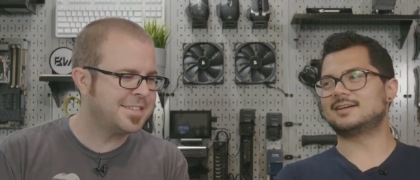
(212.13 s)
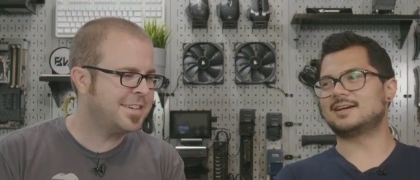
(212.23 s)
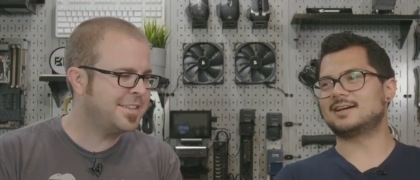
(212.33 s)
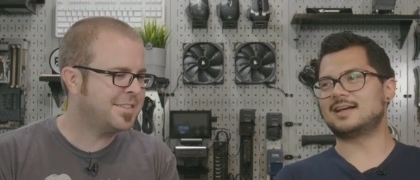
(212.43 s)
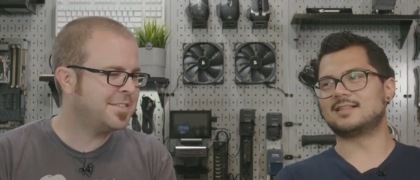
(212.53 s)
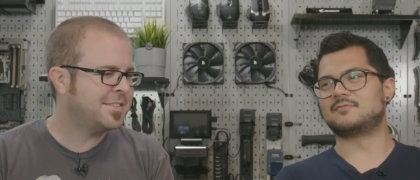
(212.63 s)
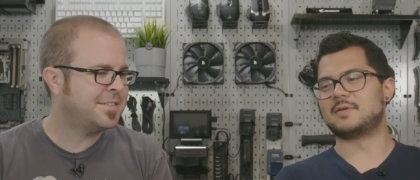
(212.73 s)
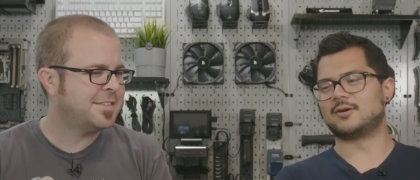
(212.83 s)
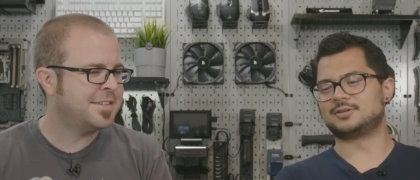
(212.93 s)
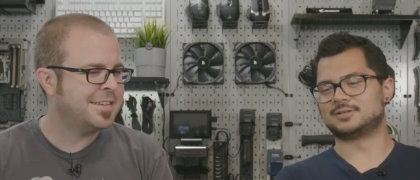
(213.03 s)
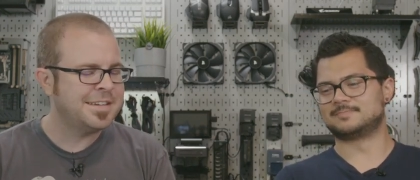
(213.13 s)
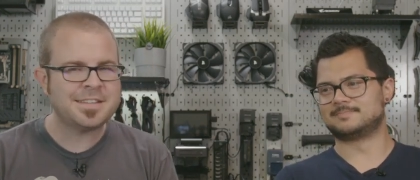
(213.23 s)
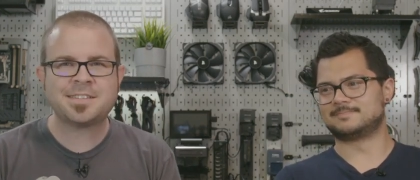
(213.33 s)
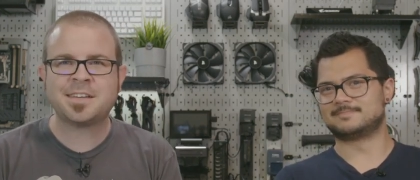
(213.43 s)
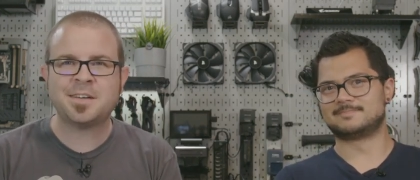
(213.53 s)
Speaker 1: like I love marriage.
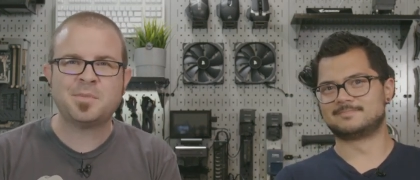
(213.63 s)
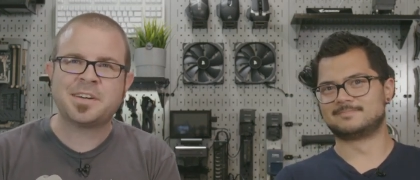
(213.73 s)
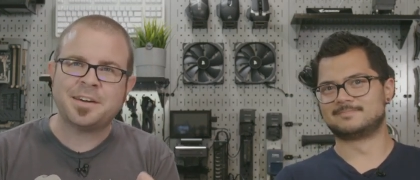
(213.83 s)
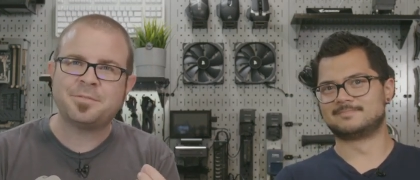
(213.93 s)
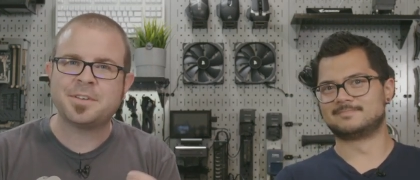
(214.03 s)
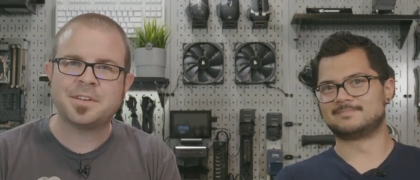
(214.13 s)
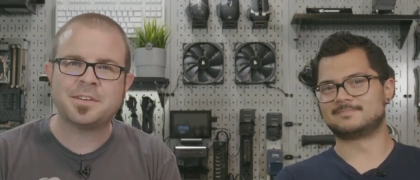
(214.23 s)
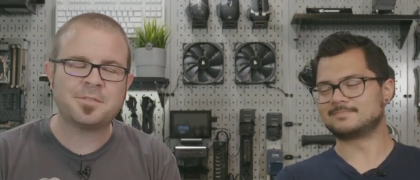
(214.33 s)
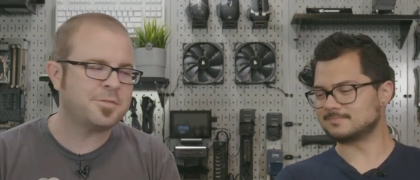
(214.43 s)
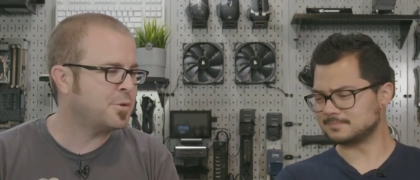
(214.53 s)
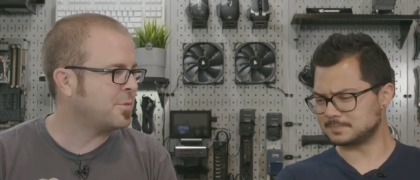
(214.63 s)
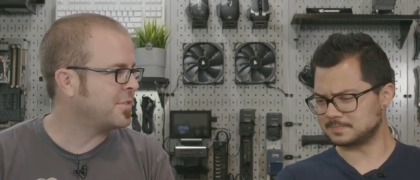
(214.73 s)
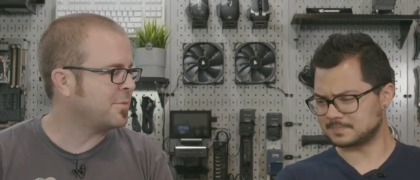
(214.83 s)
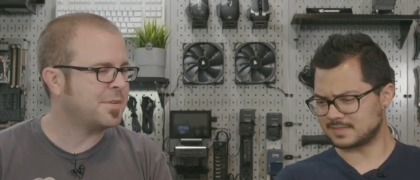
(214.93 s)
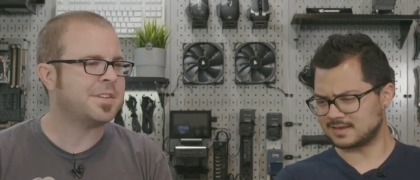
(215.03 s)
It's like a MacGuffin in a film or
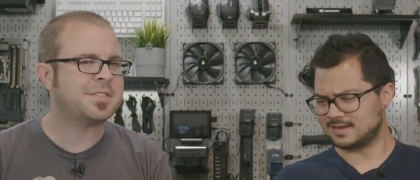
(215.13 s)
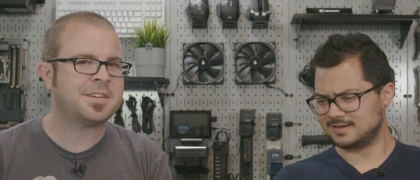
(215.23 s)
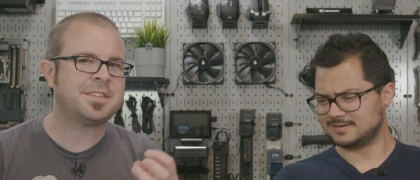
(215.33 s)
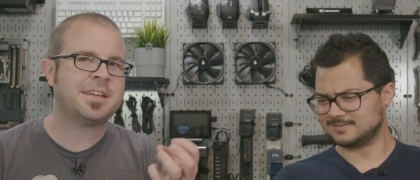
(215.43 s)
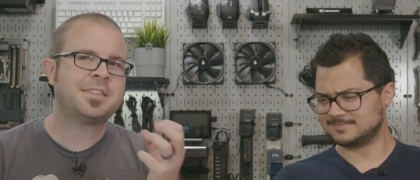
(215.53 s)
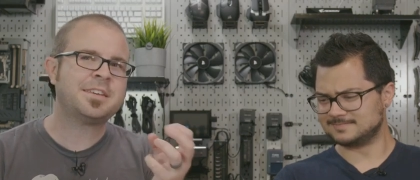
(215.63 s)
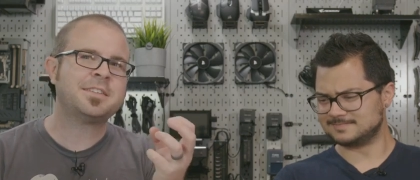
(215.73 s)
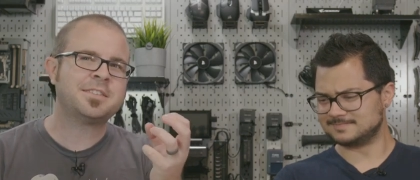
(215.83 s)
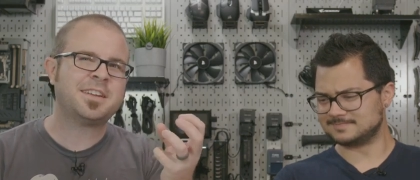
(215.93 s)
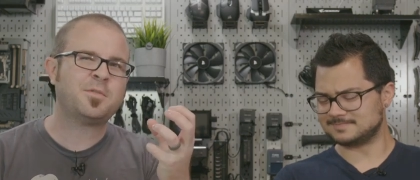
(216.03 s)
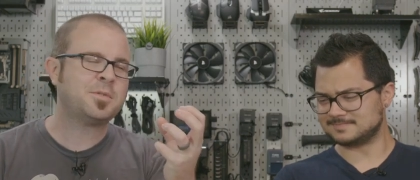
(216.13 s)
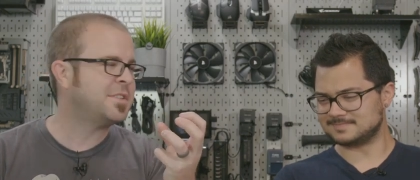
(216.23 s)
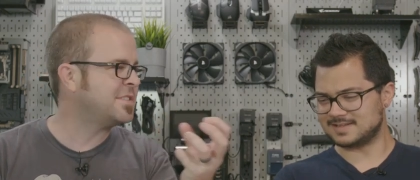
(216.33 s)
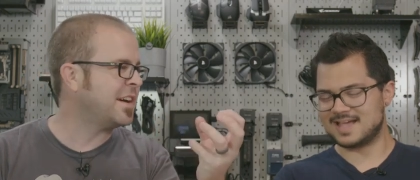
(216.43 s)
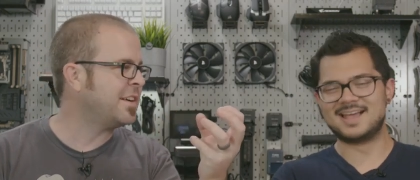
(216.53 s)
something. It's like that thing that everyone
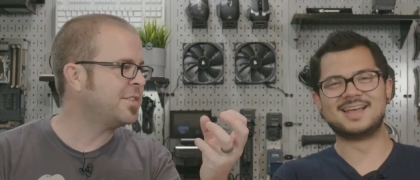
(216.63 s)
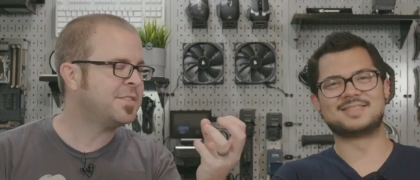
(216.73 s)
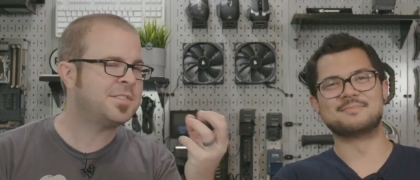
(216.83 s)
desires